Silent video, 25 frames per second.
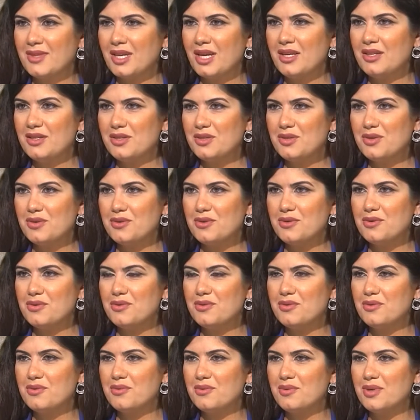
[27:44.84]
So
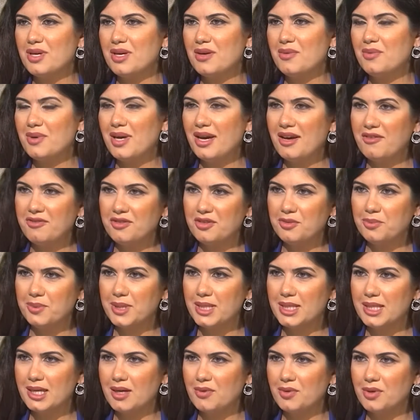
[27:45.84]
we have to
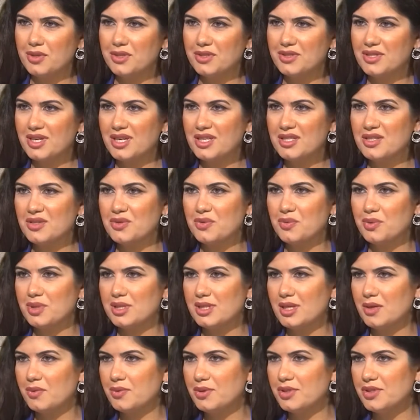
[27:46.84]
build our trust
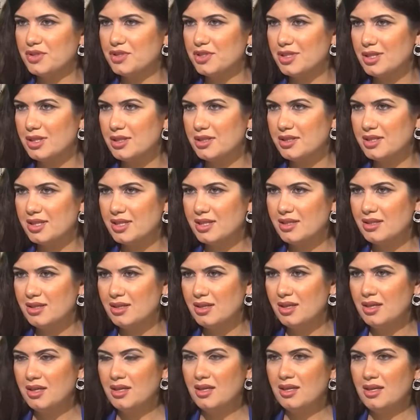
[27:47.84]
with our children
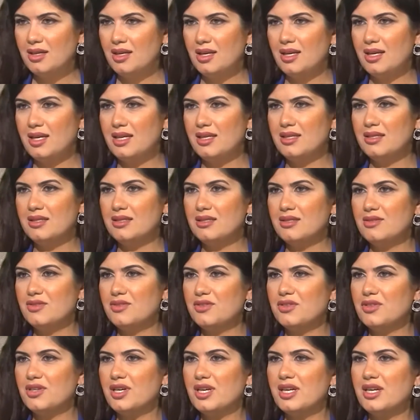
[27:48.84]
and
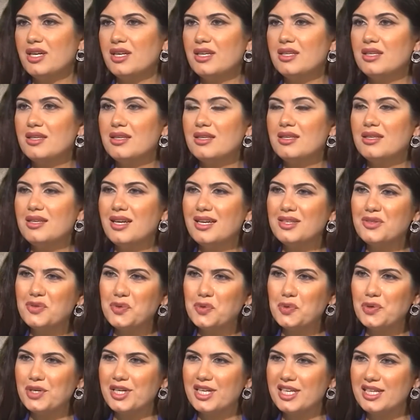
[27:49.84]
try not
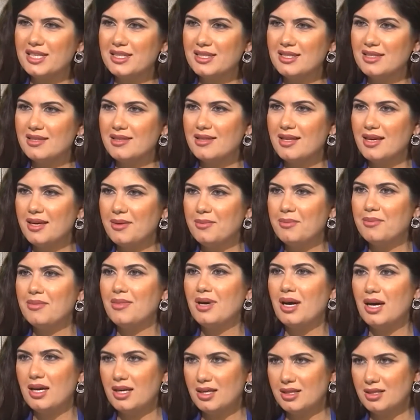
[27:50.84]
to raise them
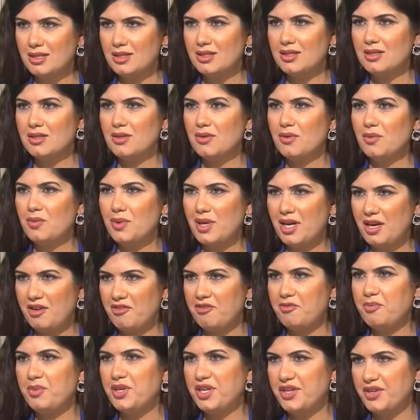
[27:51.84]
as we
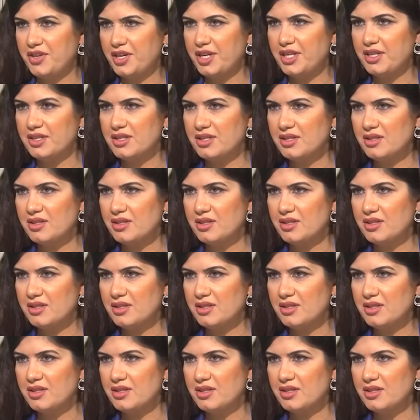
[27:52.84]
have been raised.